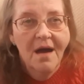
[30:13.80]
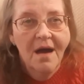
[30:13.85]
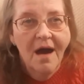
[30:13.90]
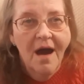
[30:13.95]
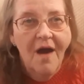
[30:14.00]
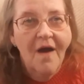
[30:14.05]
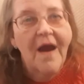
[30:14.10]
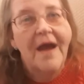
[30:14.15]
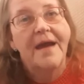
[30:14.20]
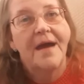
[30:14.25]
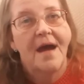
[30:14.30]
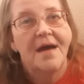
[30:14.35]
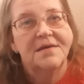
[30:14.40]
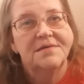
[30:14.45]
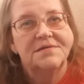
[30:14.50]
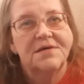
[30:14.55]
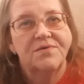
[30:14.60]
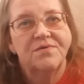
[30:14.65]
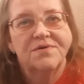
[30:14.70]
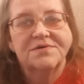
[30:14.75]
Alright,
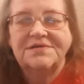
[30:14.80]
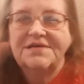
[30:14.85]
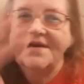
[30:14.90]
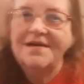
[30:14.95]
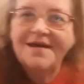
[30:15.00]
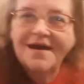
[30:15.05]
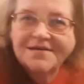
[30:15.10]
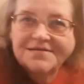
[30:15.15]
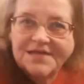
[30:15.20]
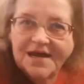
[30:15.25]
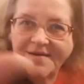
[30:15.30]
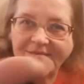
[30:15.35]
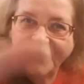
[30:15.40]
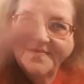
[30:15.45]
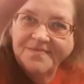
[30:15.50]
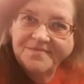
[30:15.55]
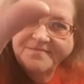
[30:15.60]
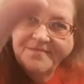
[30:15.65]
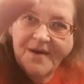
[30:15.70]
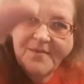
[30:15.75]
guys, we'll see you next time.
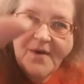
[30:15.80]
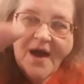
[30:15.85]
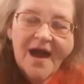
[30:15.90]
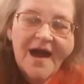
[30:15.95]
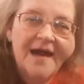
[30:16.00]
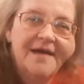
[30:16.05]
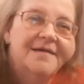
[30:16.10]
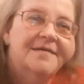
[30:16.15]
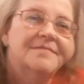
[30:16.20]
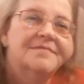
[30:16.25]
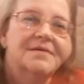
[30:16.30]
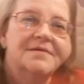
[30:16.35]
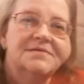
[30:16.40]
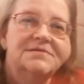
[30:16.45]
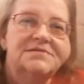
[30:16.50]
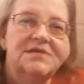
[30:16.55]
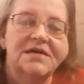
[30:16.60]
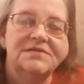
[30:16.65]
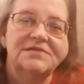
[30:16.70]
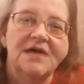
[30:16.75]
Bye-bye.
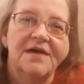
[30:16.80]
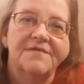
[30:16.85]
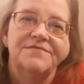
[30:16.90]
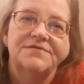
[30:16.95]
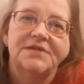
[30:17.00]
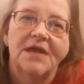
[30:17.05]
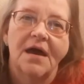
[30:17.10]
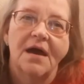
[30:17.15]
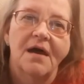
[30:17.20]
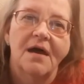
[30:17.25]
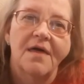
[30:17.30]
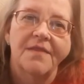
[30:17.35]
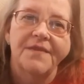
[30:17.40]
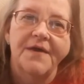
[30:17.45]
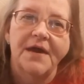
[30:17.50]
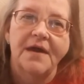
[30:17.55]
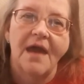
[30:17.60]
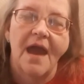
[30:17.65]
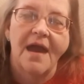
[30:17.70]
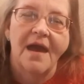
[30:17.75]
Stay safe, stay
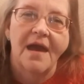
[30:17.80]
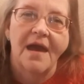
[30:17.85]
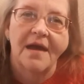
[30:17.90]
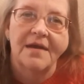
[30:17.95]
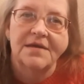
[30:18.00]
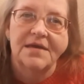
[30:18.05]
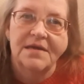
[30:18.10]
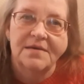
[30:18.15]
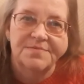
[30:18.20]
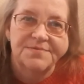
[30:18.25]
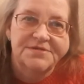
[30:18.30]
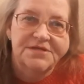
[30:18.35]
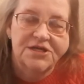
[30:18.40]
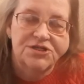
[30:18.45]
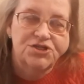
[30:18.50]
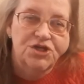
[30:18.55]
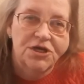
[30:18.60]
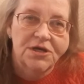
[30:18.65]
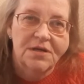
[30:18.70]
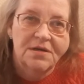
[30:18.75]
healthy, and keep
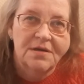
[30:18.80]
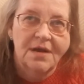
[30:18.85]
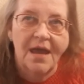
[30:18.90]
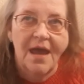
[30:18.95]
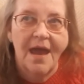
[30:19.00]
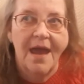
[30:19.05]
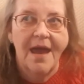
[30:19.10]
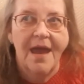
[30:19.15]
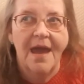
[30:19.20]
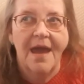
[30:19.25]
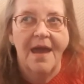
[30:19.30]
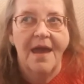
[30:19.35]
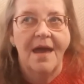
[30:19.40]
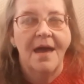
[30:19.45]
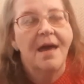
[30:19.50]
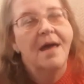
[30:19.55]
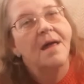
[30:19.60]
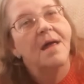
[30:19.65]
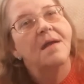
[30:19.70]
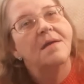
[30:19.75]
stitching,
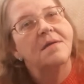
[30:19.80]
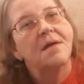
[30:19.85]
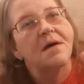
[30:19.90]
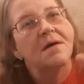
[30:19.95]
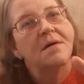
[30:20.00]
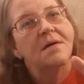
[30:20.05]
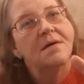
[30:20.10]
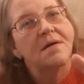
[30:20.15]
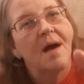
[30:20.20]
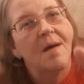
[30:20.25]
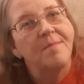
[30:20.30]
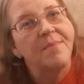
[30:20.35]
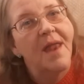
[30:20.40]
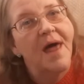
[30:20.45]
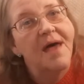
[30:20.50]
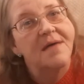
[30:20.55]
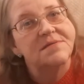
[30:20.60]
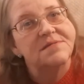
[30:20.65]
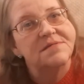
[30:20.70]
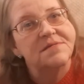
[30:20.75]
and God
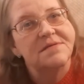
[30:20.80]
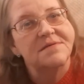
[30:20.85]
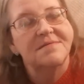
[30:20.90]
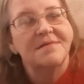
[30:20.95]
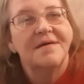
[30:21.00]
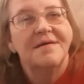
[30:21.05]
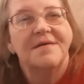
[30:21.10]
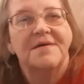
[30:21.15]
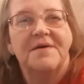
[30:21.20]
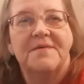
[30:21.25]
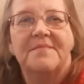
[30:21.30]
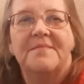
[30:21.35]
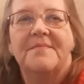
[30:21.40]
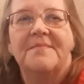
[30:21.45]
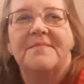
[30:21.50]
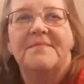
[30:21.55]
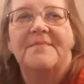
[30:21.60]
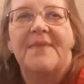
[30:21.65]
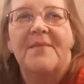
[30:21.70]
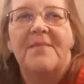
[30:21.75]
bless.
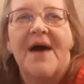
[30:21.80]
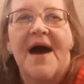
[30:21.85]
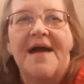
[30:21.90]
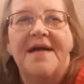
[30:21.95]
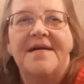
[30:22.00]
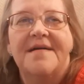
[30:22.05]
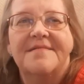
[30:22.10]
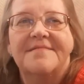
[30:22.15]
Bye-bye.